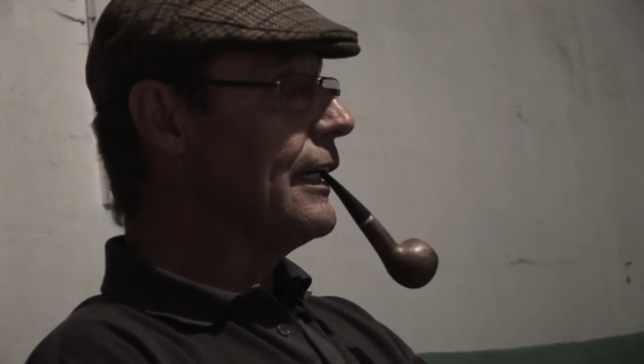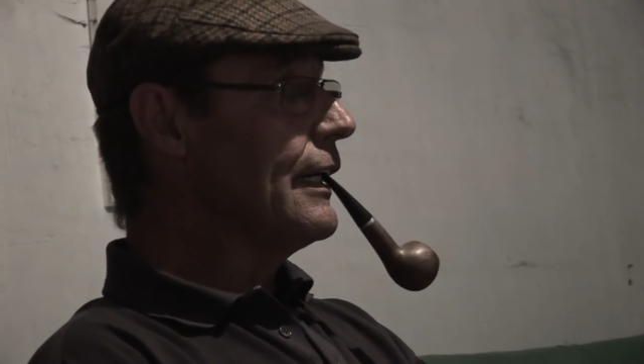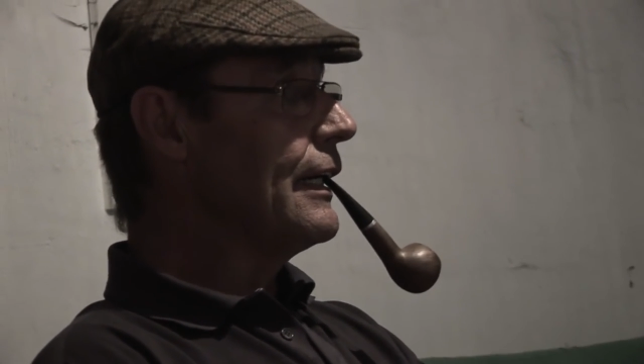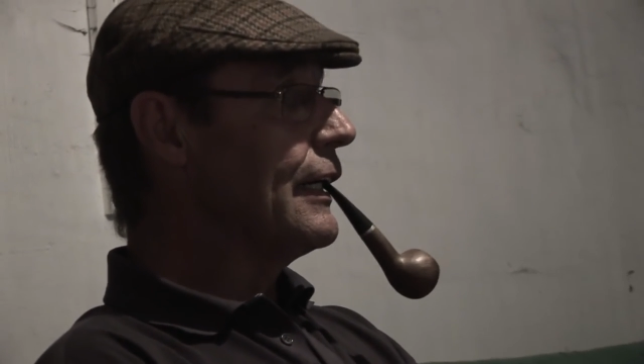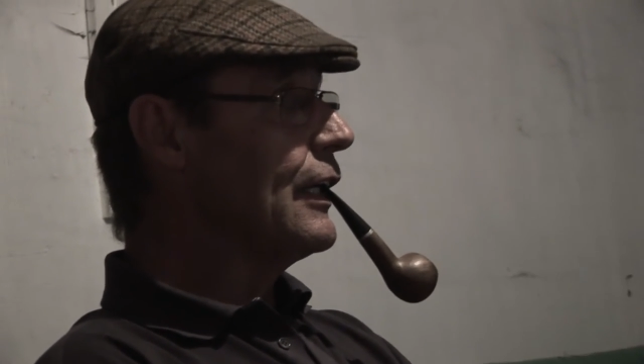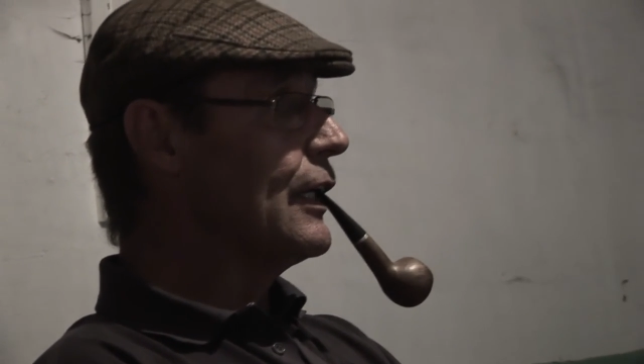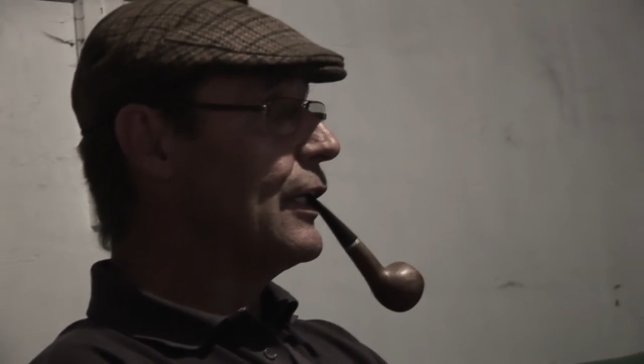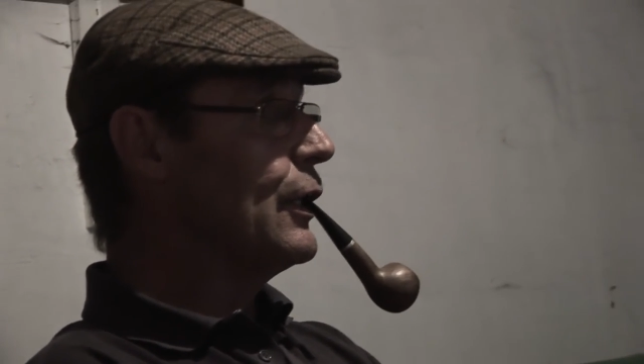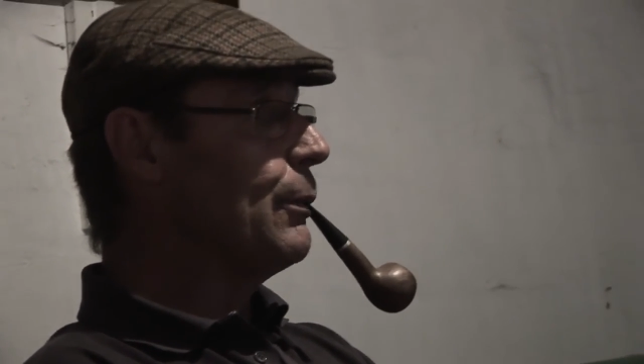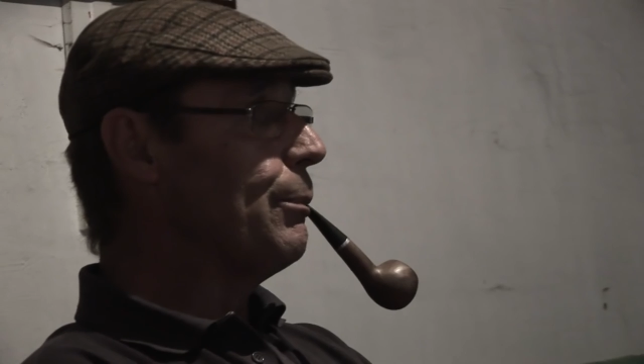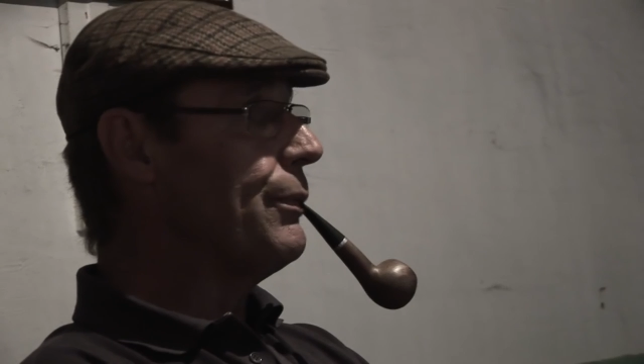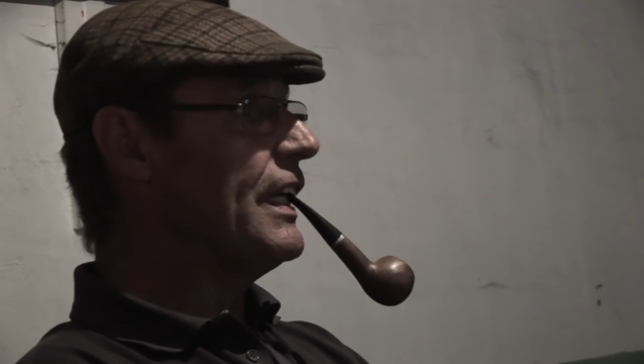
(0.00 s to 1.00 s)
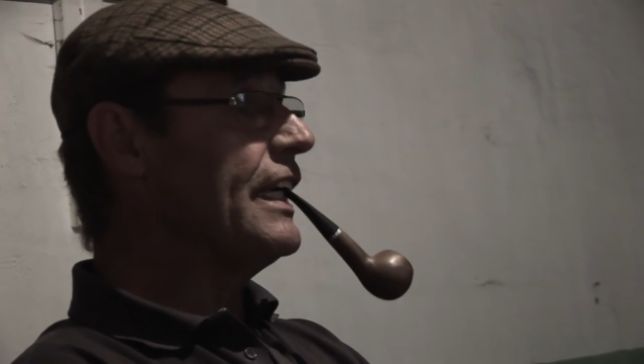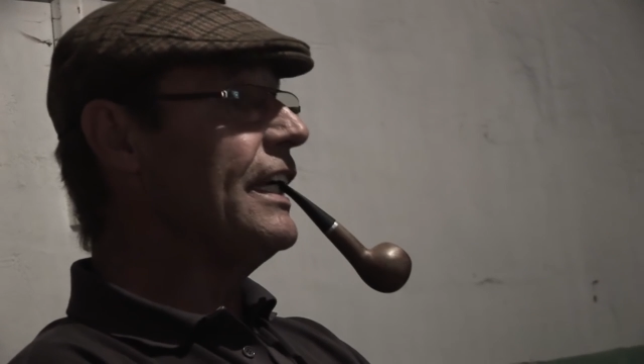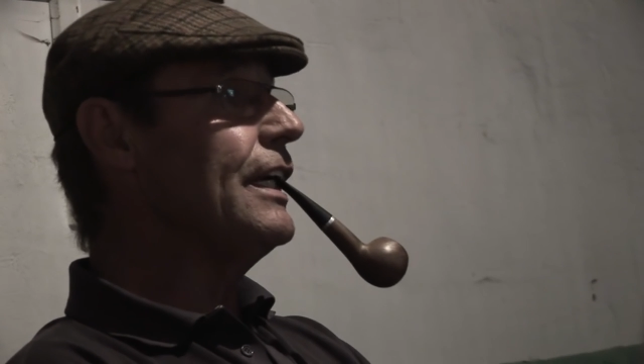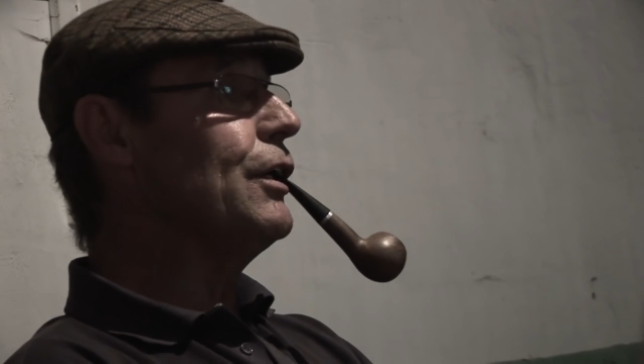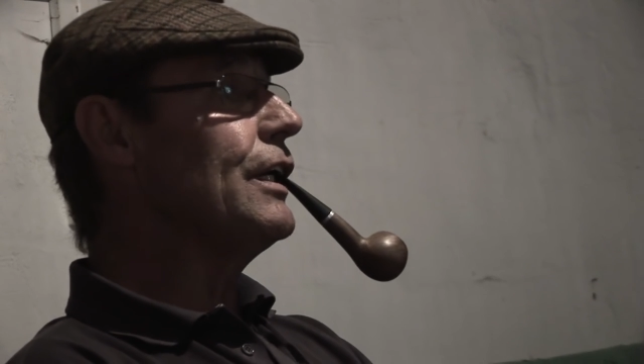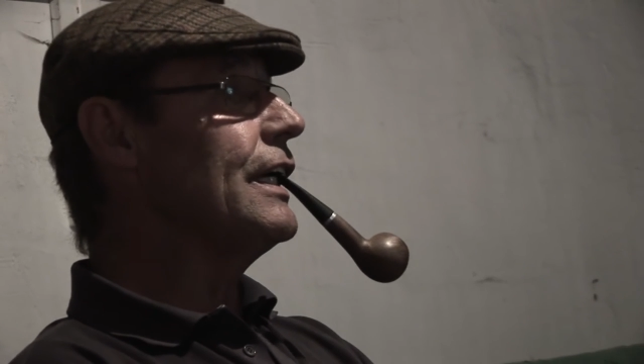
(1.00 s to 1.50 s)
It
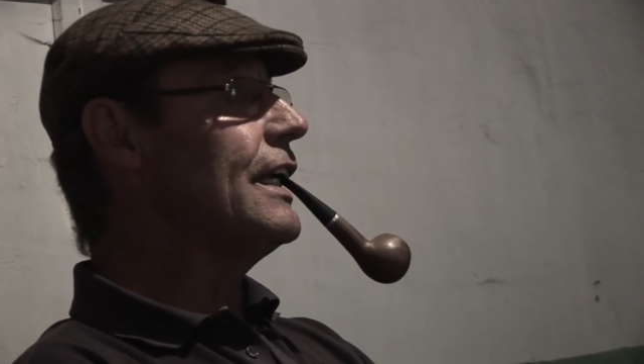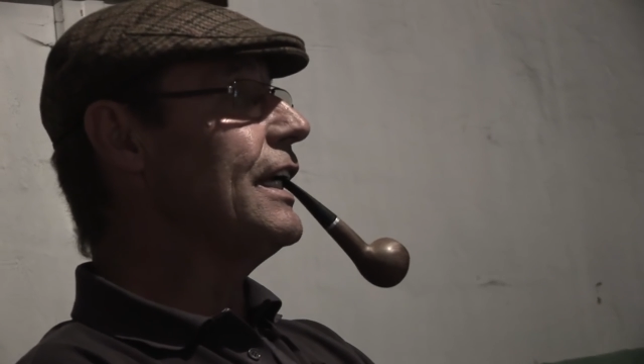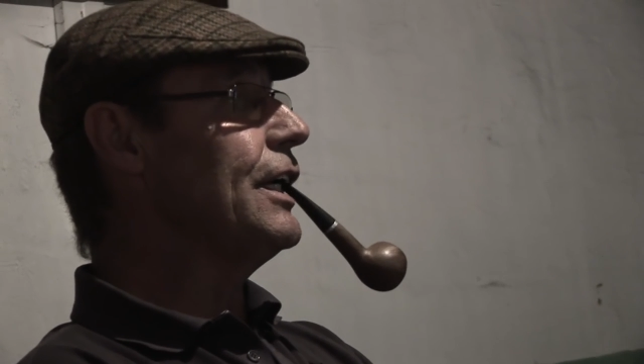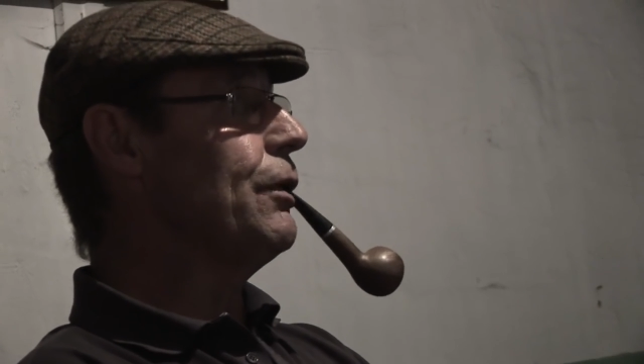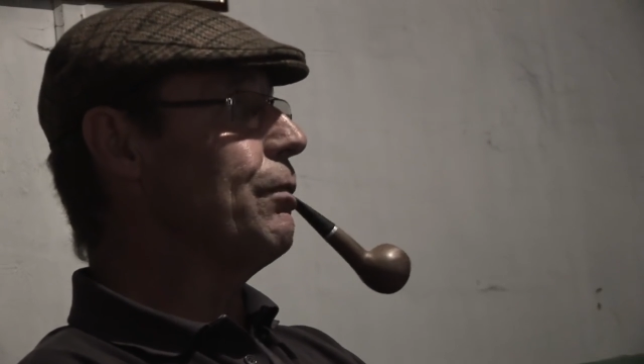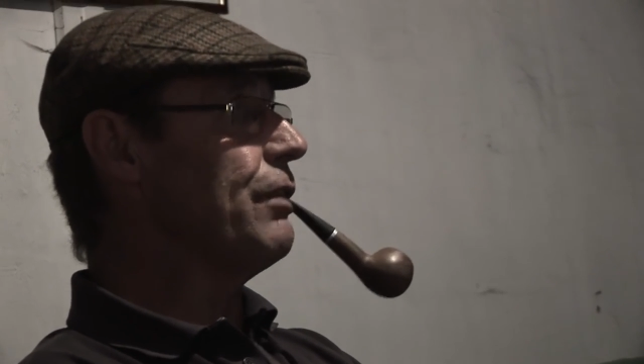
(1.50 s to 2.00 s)
isn't